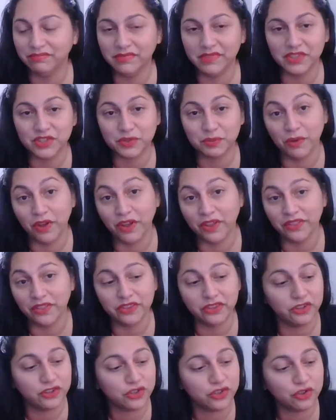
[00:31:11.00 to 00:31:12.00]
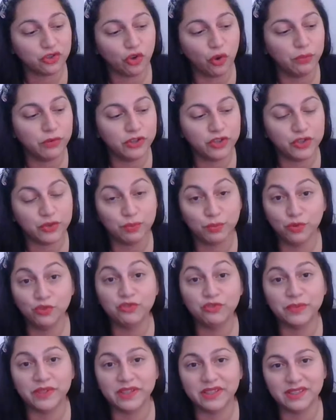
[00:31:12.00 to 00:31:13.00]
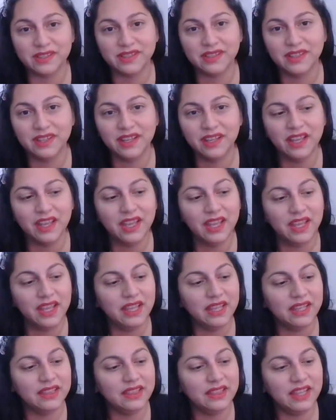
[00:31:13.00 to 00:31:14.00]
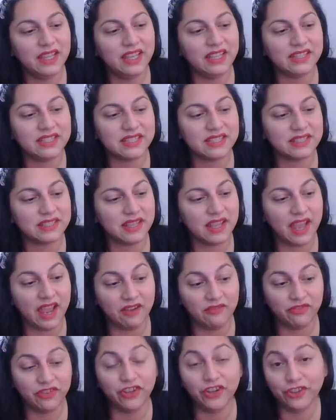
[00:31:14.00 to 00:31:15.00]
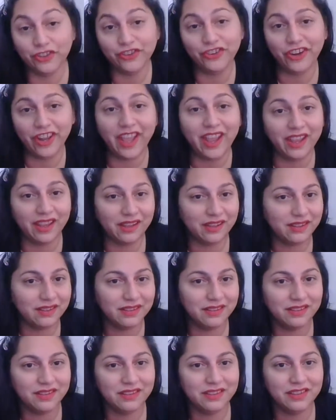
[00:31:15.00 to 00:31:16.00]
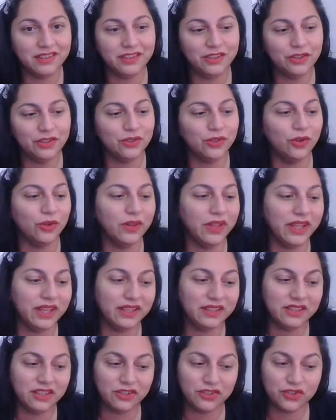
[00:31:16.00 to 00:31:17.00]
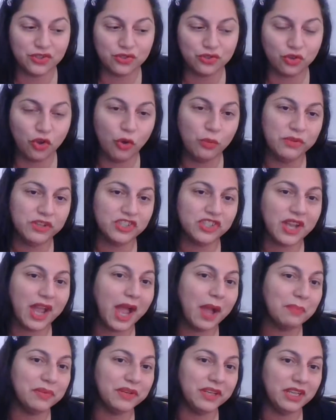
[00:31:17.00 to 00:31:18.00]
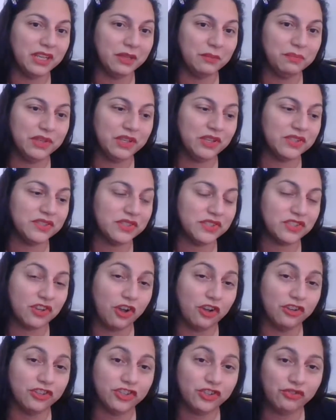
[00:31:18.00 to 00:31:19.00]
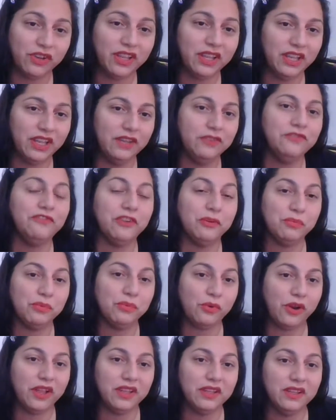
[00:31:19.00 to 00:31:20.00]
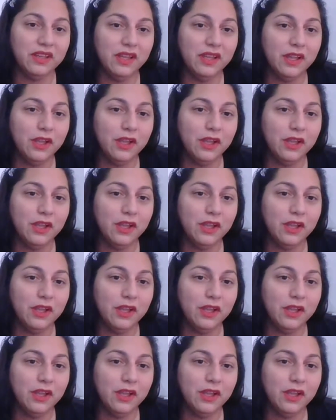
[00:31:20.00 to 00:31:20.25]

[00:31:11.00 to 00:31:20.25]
this month, there's so much movement. It's every other day, like there's so much happening because it's ushering in February.